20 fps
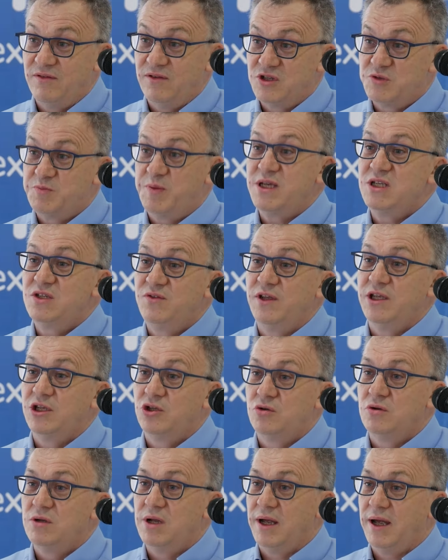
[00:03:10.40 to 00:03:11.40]
space
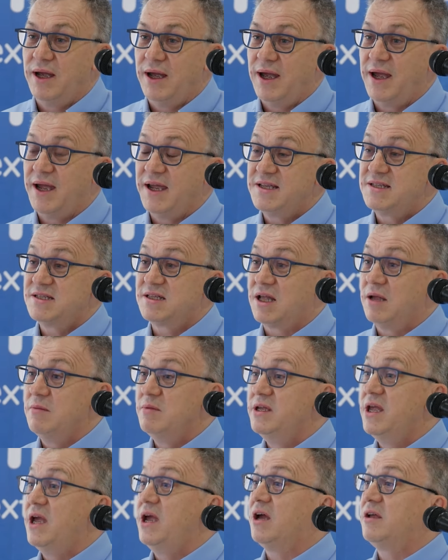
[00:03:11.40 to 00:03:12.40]
vehicles are
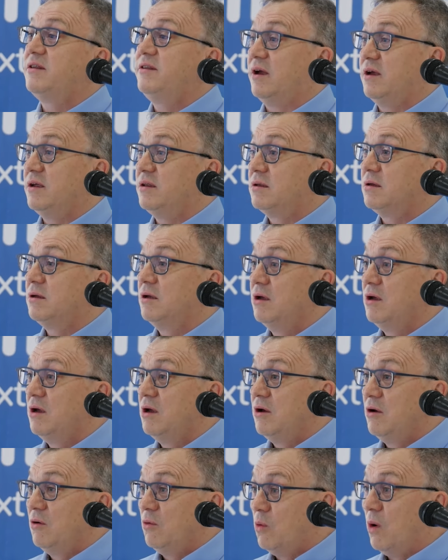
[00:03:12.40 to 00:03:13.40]
extremely airtight.
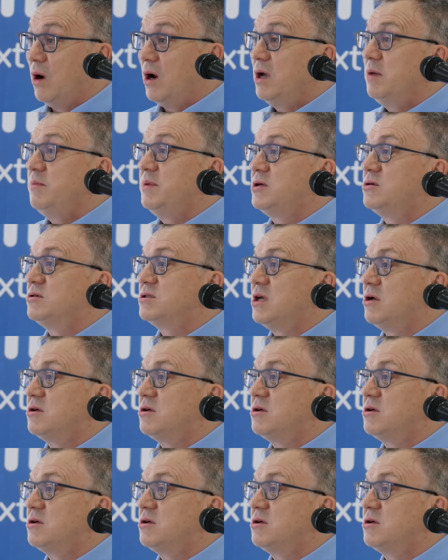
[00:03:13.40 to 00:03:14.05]
Why? Because